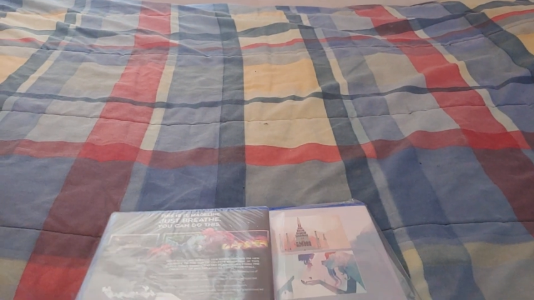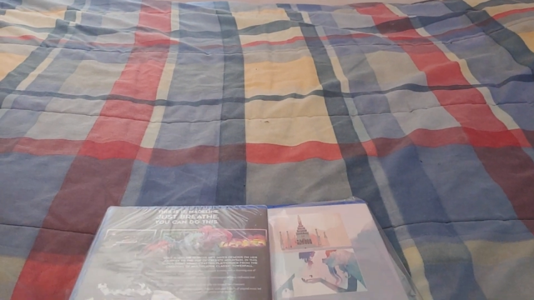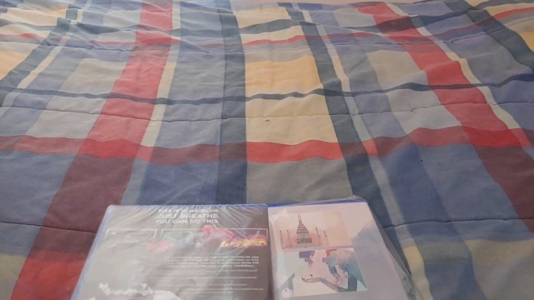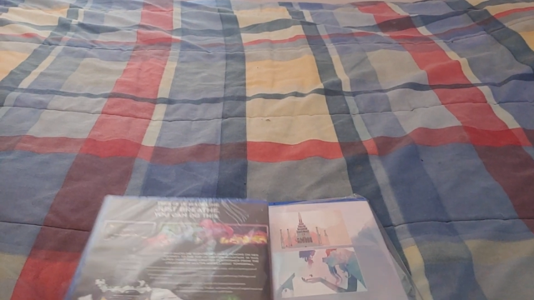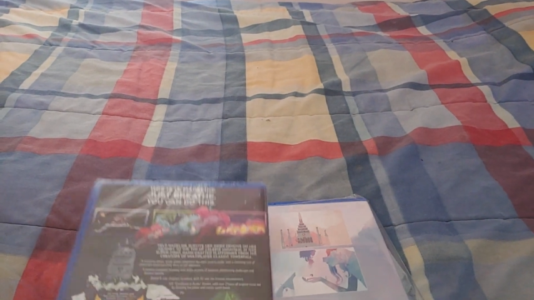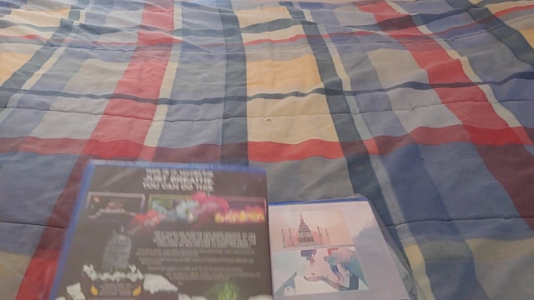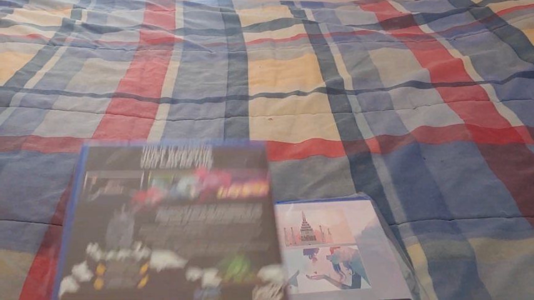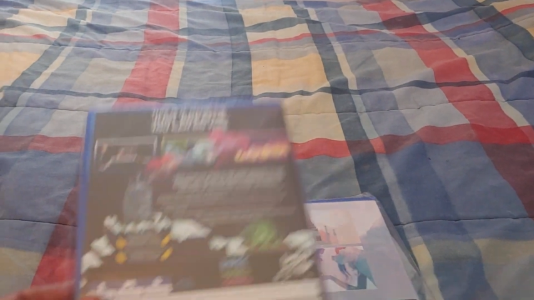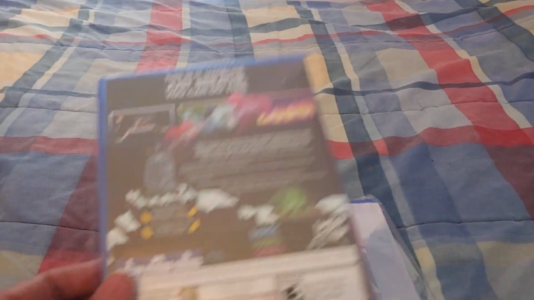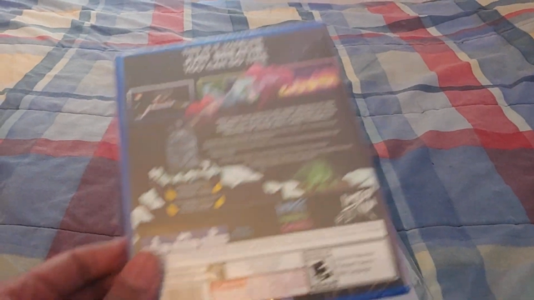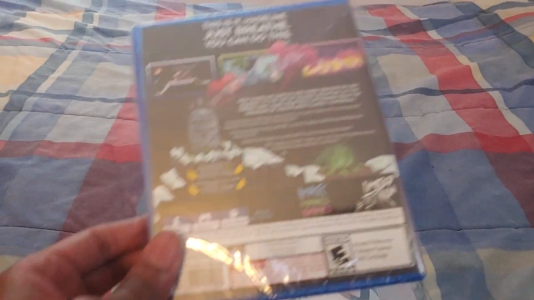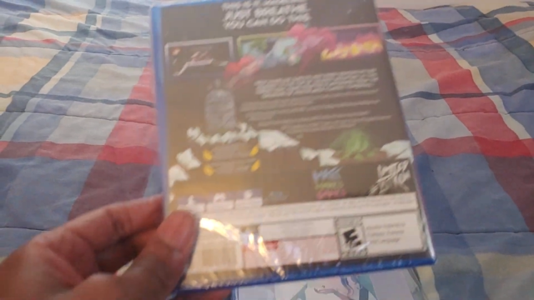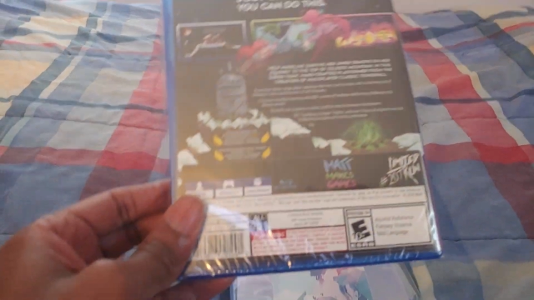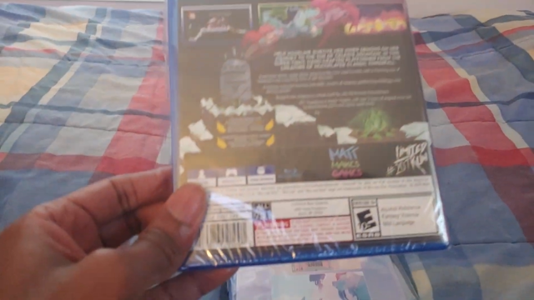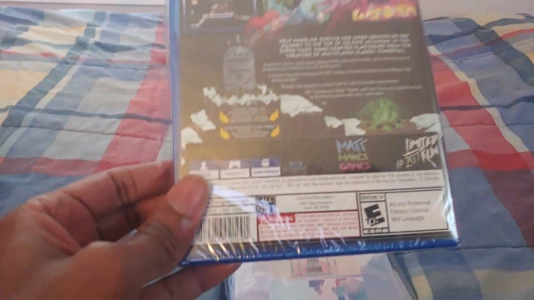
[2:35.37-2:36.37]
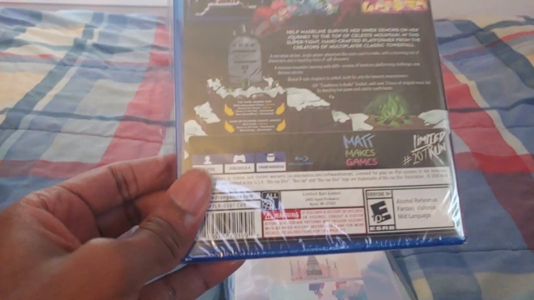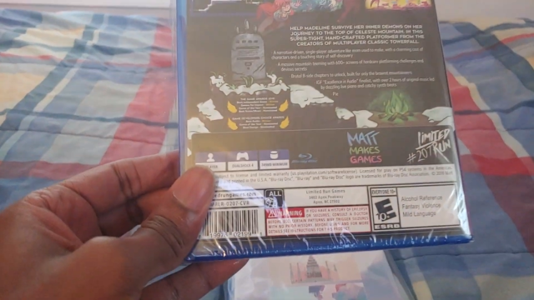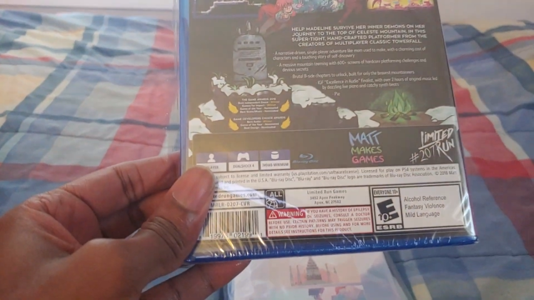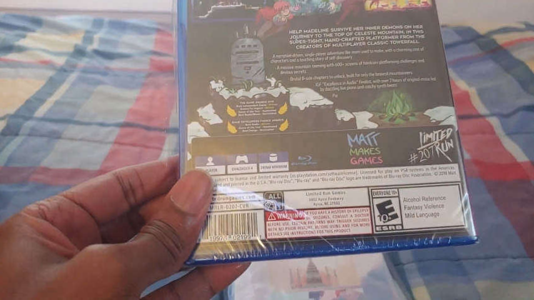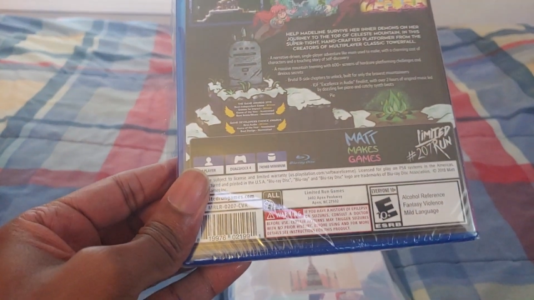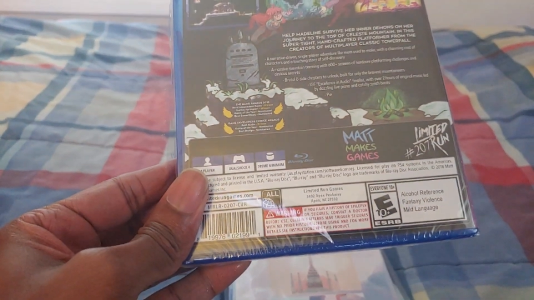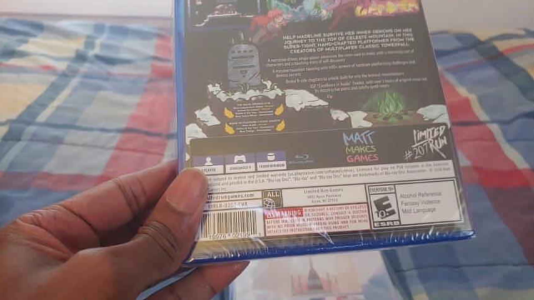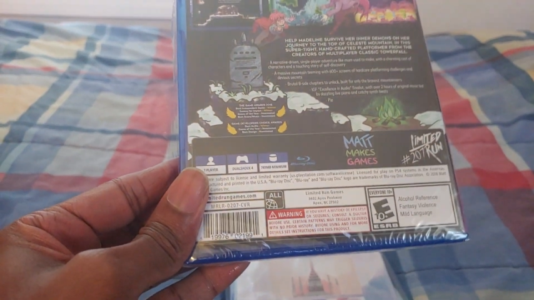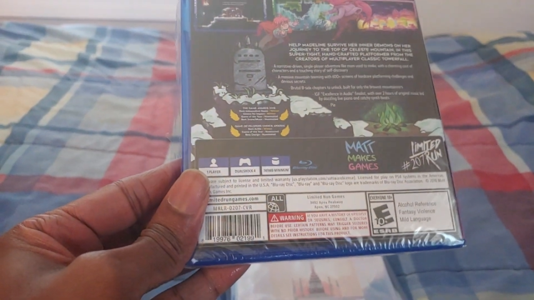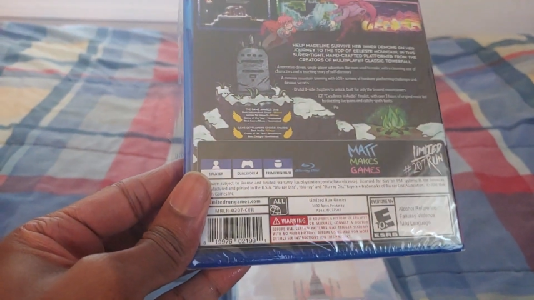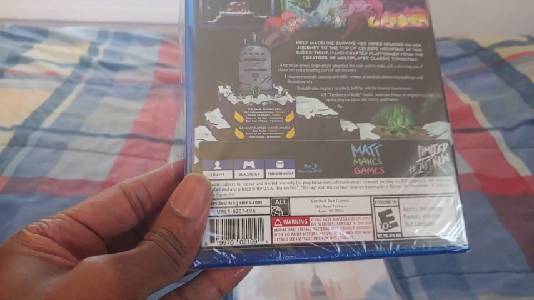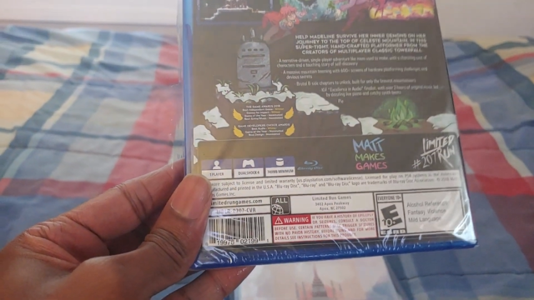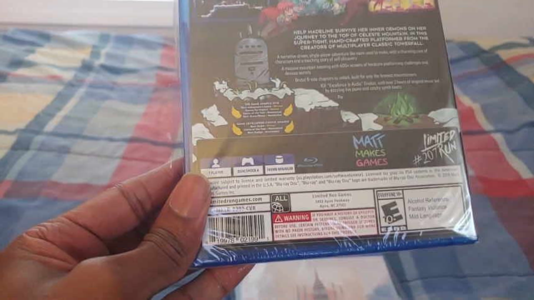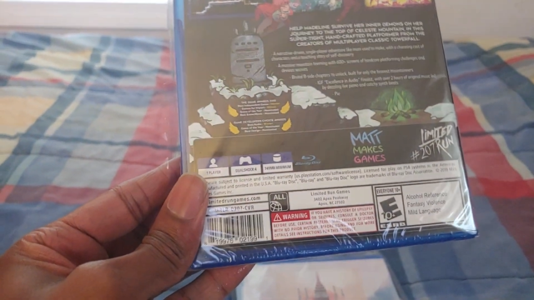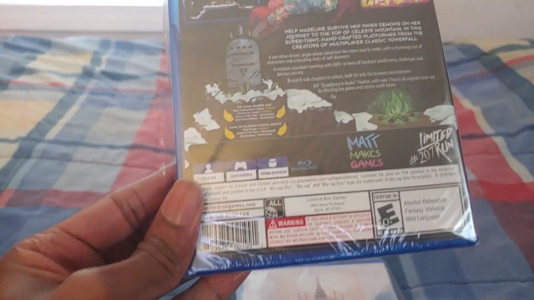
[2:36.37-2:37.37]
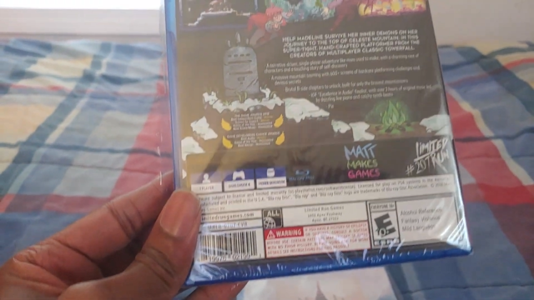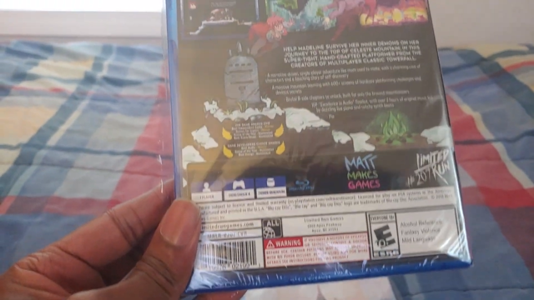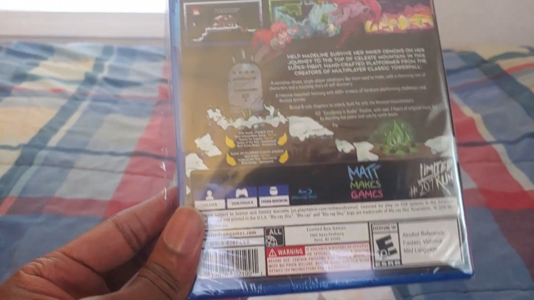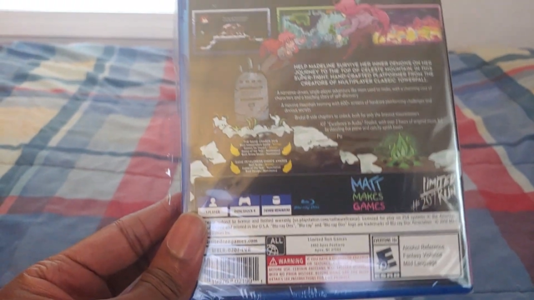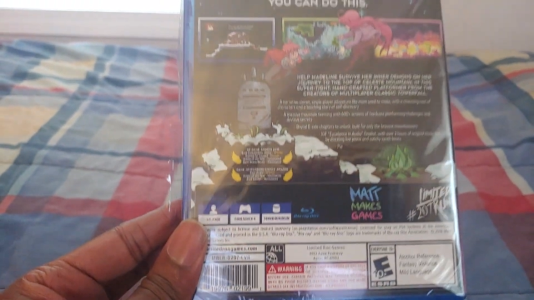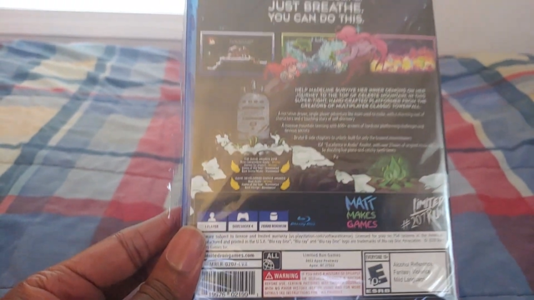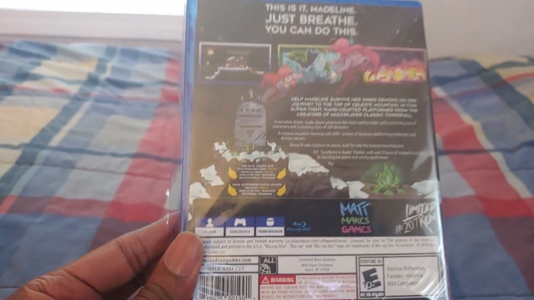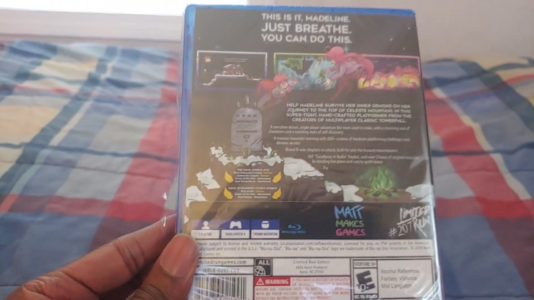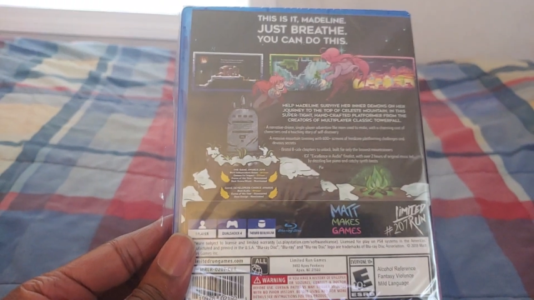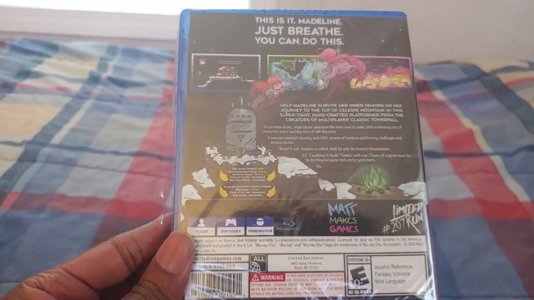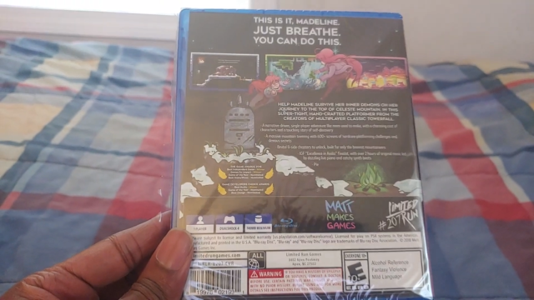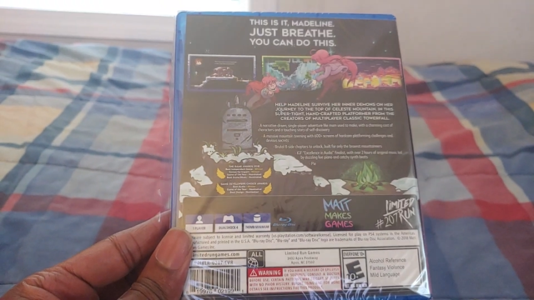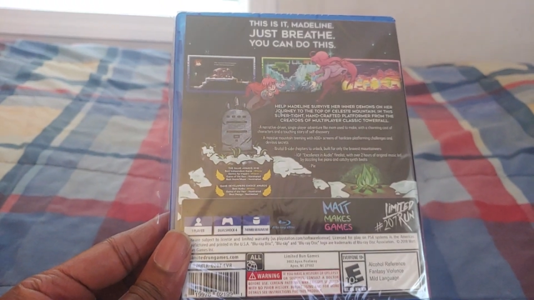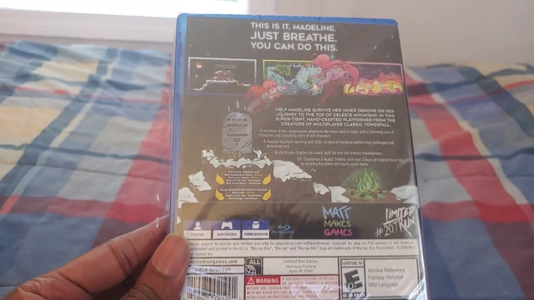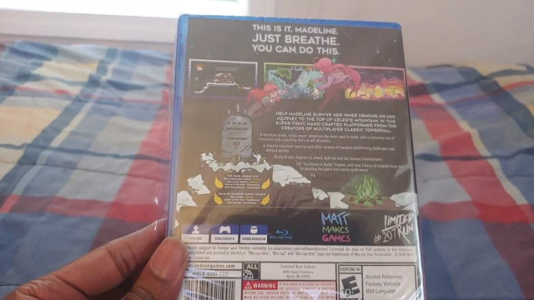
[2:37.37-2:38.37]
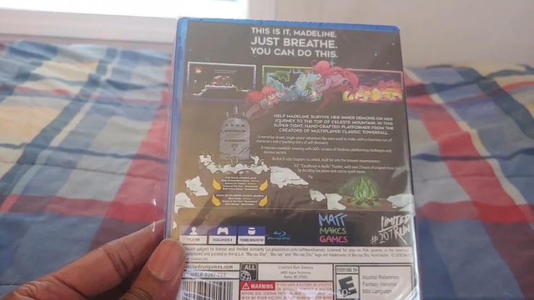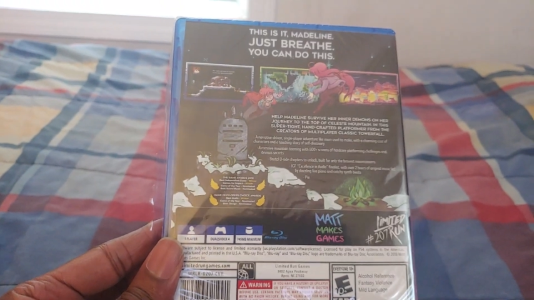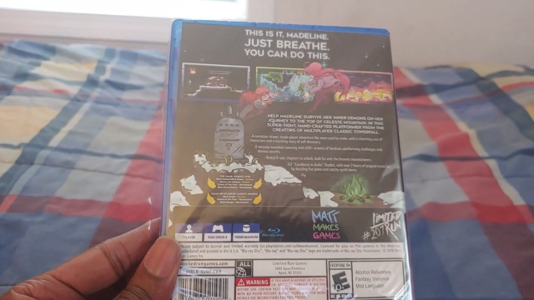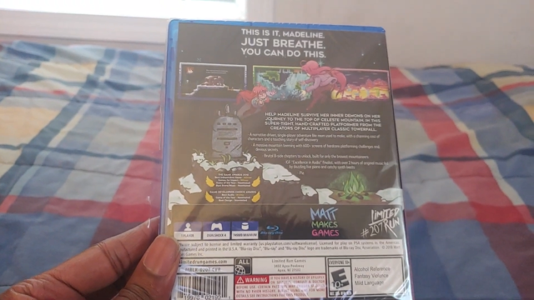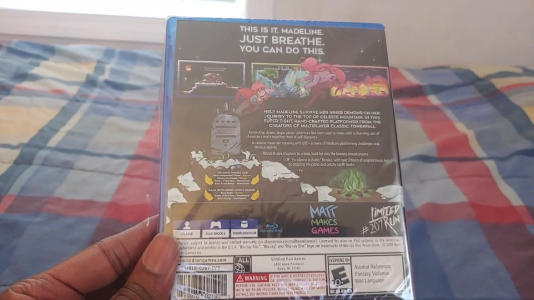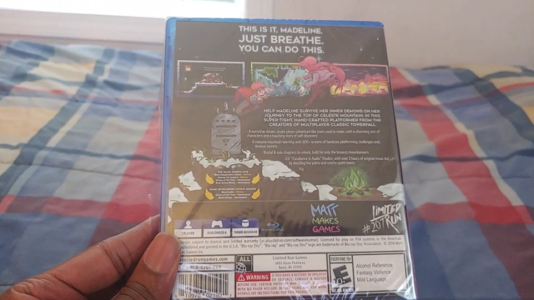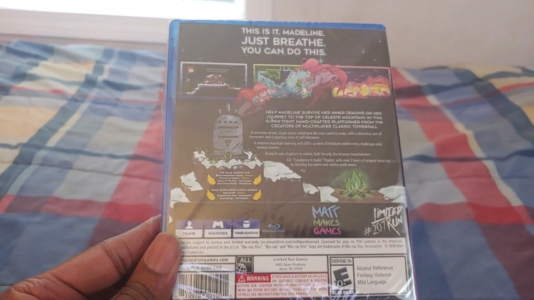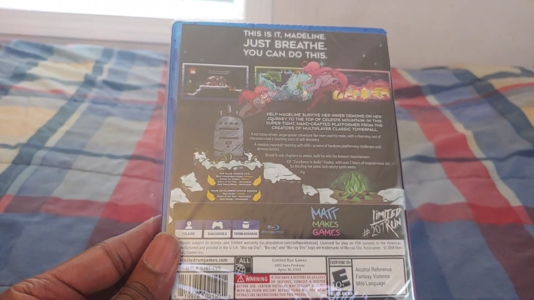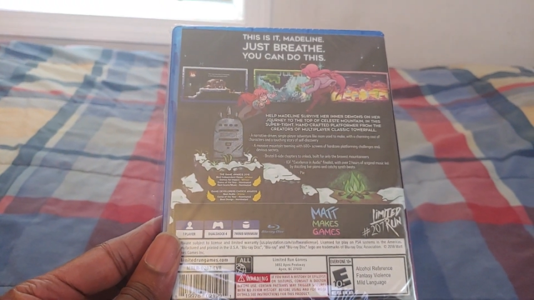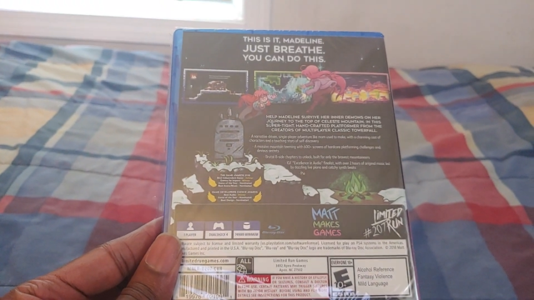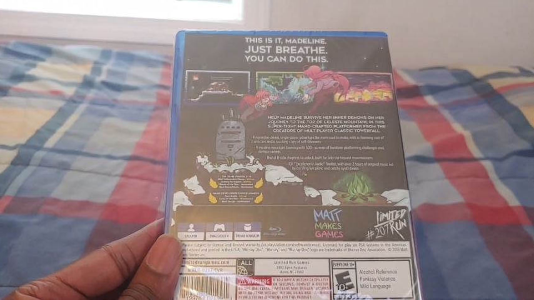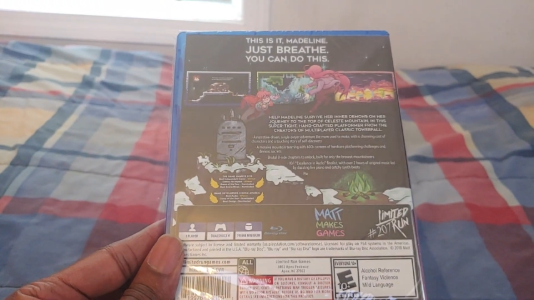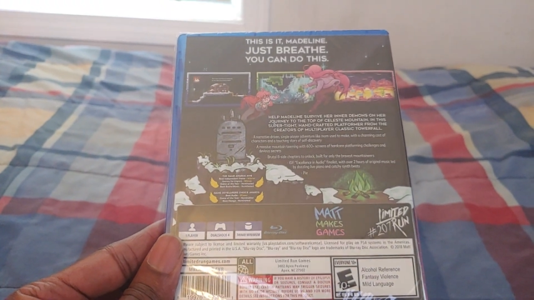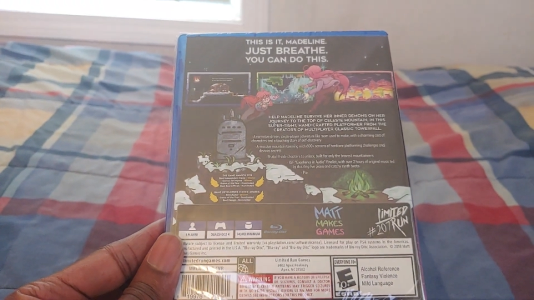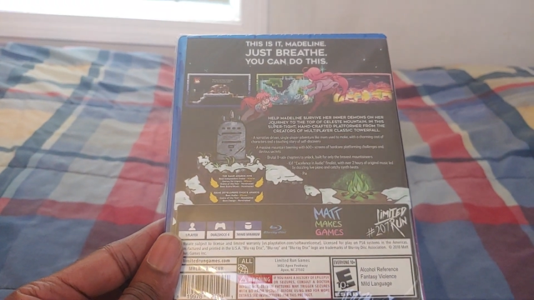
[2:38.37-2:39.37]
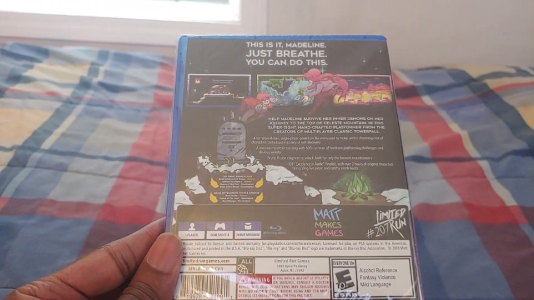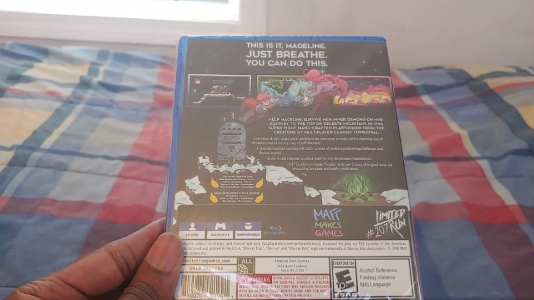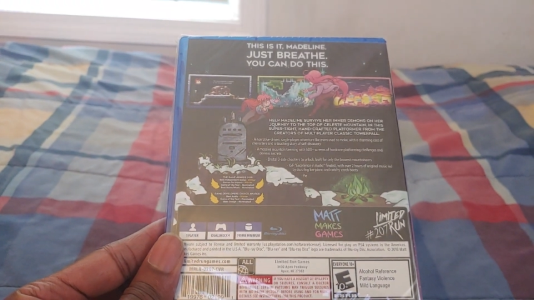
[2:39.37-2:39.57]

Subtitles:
Nobody's mouth can be seen.